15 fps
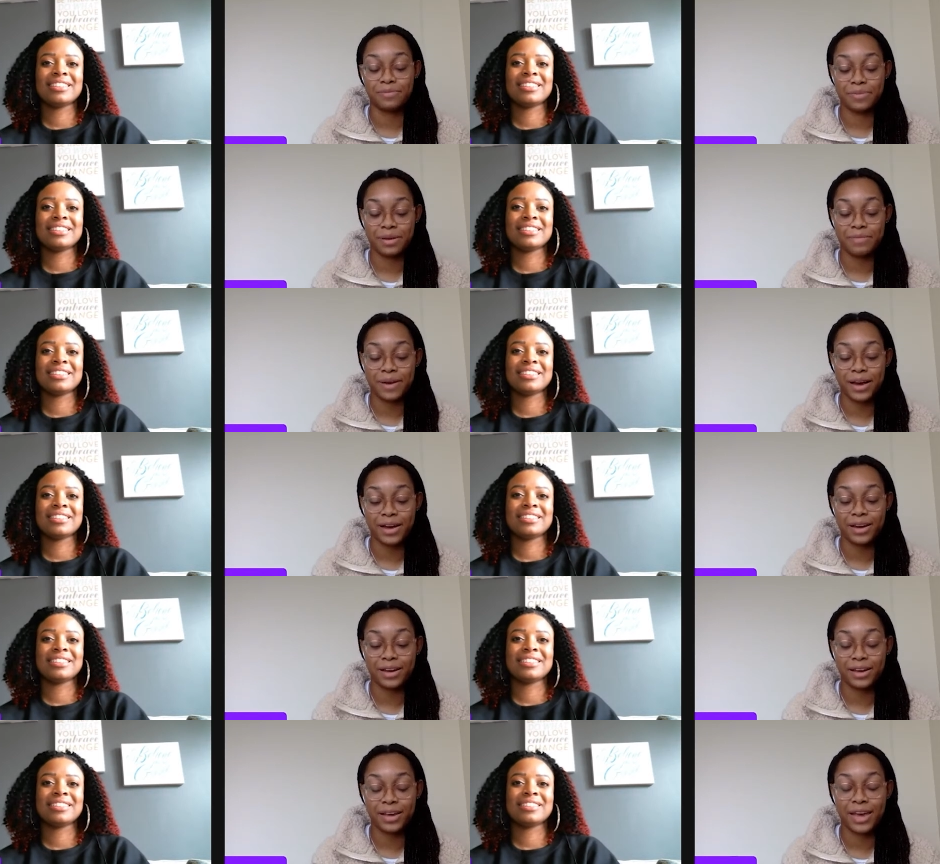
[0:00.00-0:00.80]
Speaker 1: something
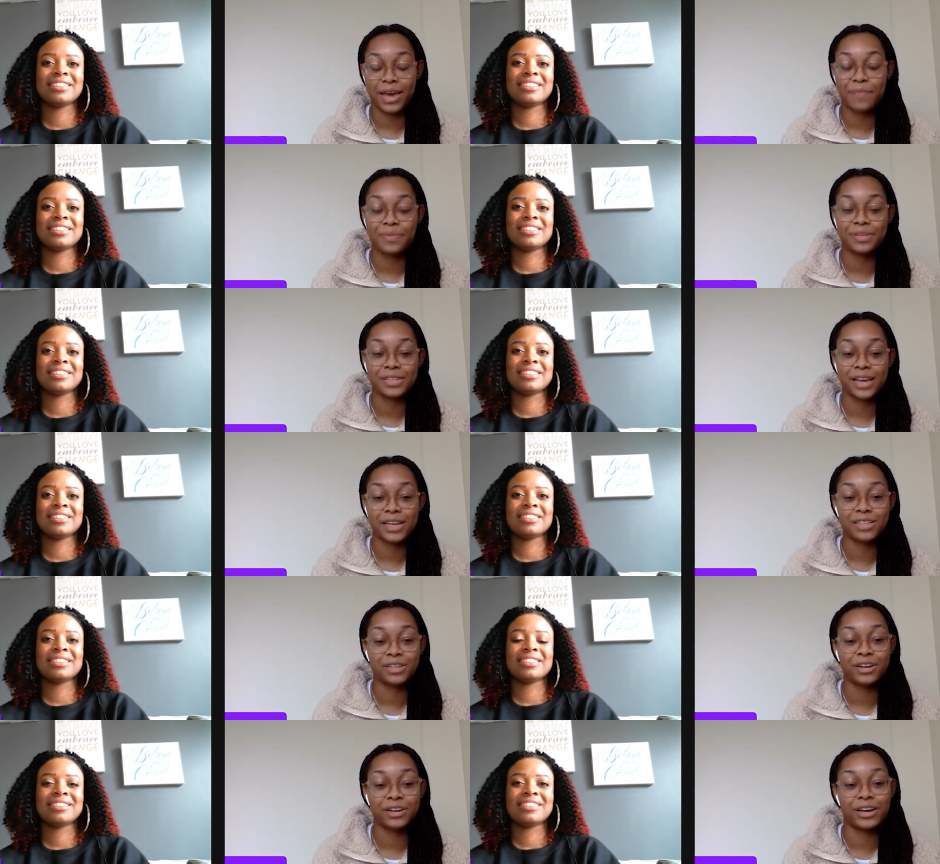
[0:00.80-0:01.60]
my campus has
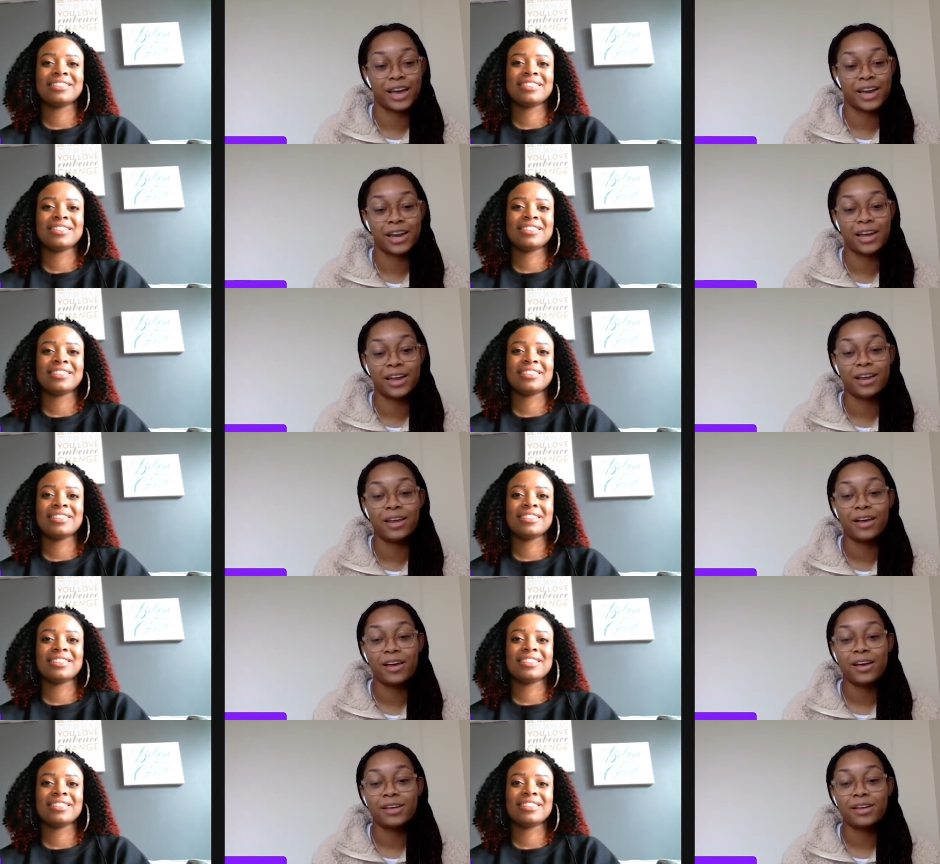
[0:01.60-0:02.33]
created.